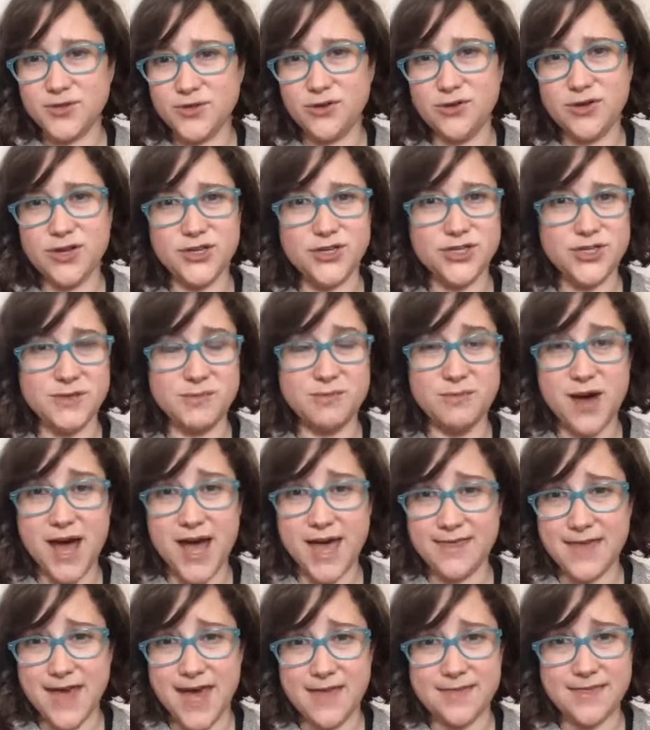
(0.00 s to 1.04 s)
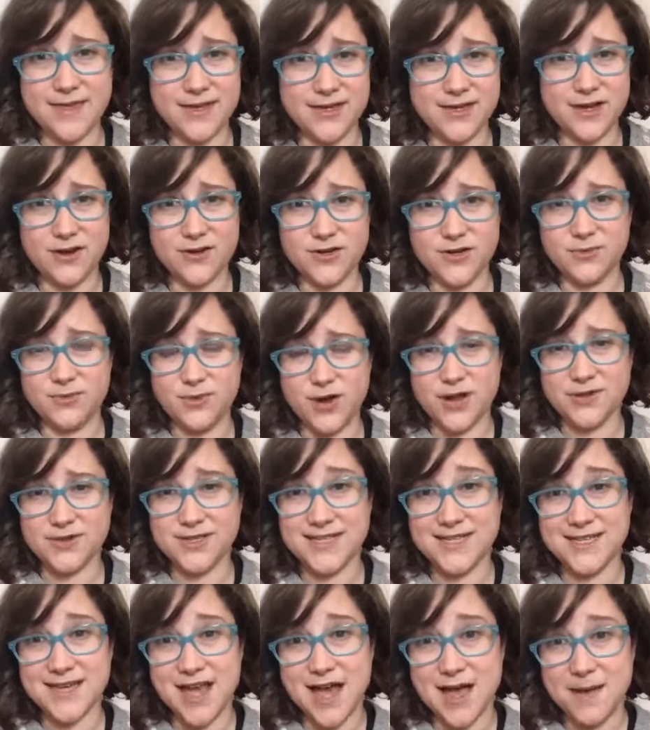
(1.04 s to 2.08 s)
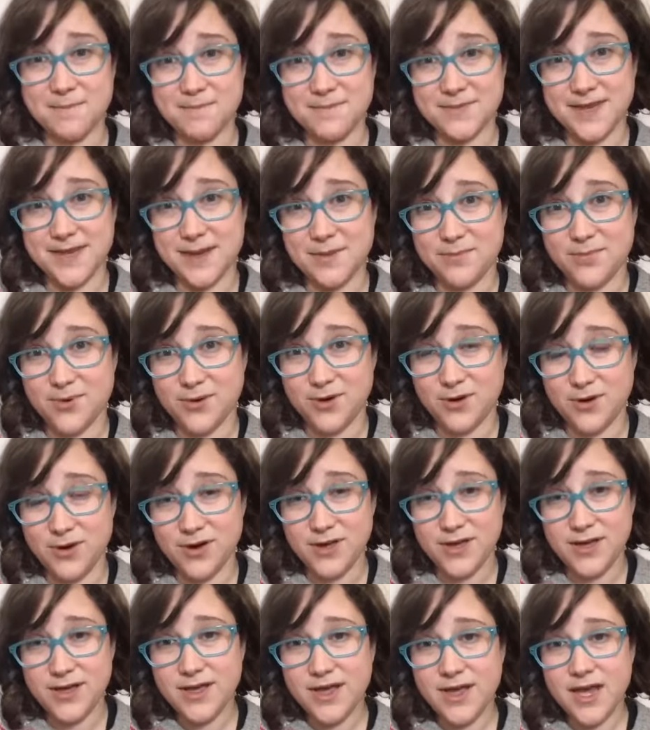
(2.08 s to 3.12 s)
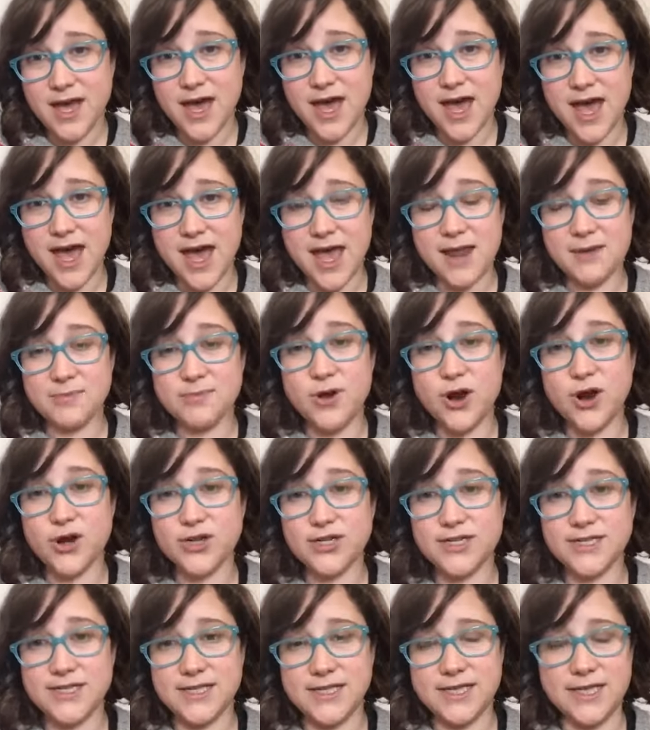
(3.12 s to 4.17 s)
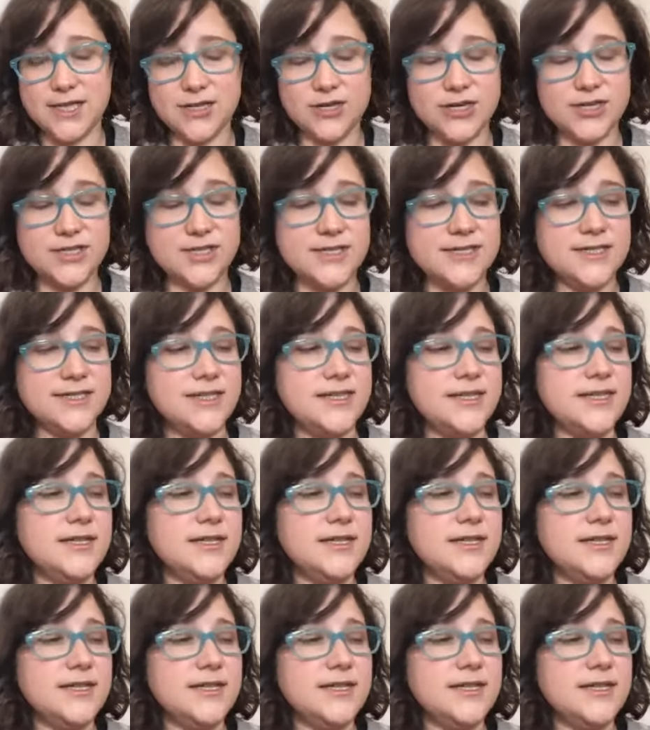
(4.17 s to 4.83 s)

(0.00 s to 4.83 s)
So you can just buy the Dr. Brown's nipple and parts cleaners.